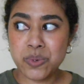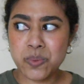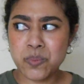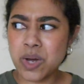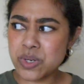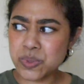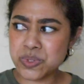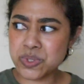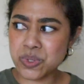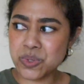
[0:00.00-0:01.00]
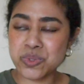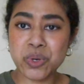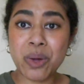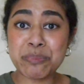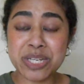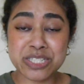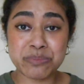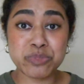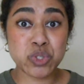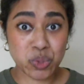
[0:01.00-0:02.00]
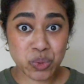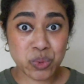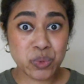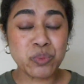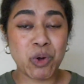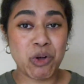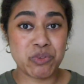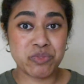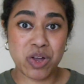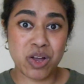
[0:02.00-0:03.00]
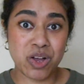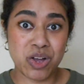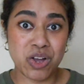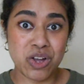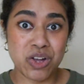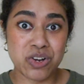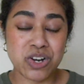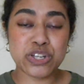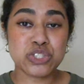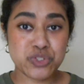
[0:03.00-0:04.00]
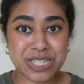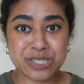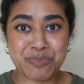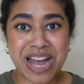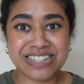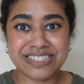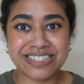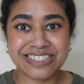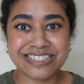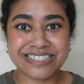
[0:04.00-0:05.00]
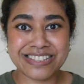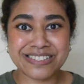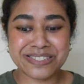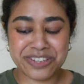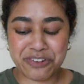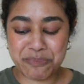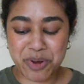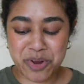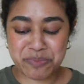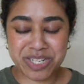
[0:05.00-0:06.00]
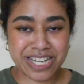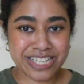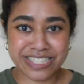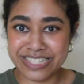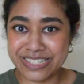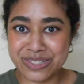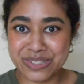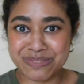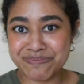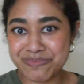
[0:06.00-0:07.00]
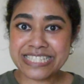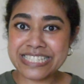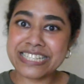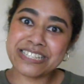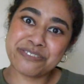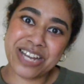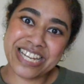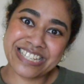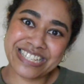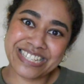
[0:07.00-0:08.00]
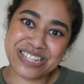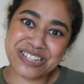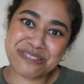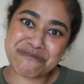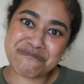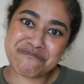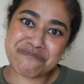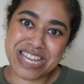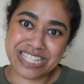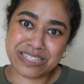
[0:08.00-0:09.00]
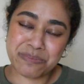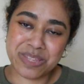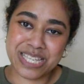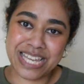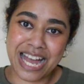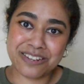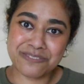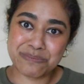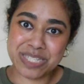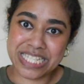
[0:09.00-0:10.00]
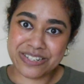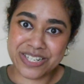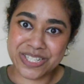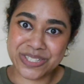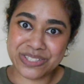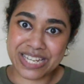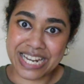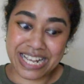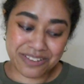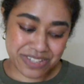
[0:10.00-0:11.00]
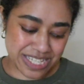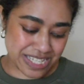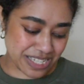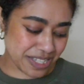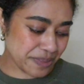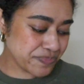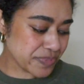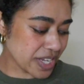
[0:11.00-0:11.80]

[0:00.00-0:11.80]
I picked up 2 of her dress patterns, so I'm hoping I can see if I can make something out of the material that I have here.